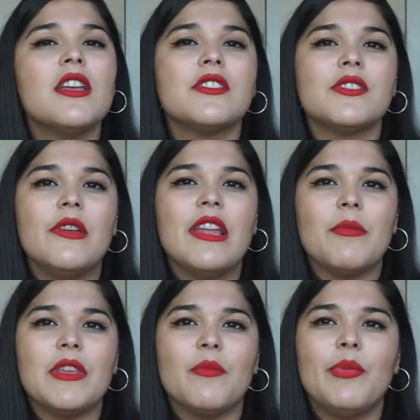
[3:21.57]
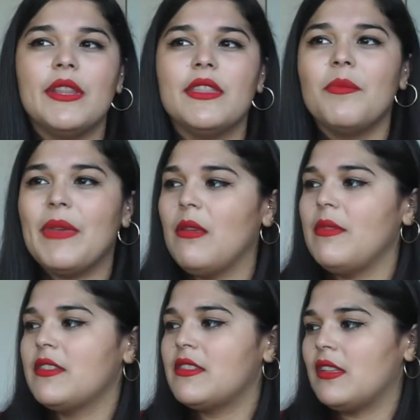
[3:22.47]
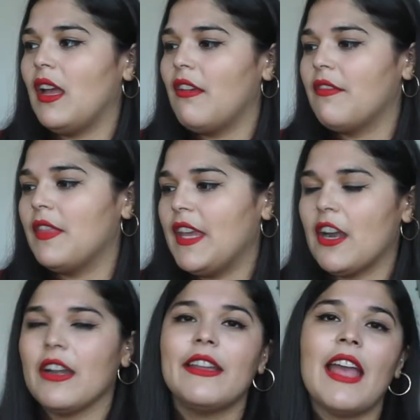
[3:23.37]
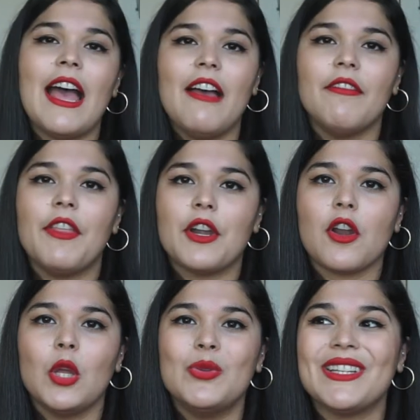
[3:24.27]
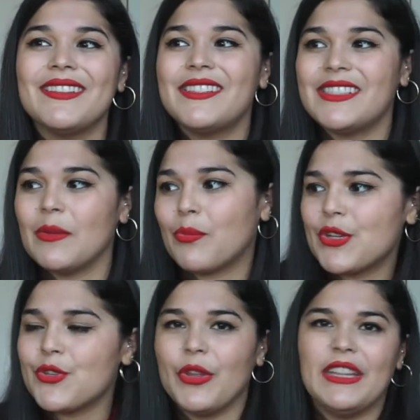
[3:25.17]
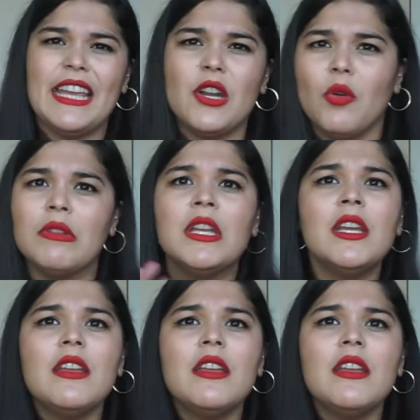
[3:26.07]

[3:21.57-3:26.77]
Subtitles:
so that we can put the baby stuff there and have their clothes separate so that they don't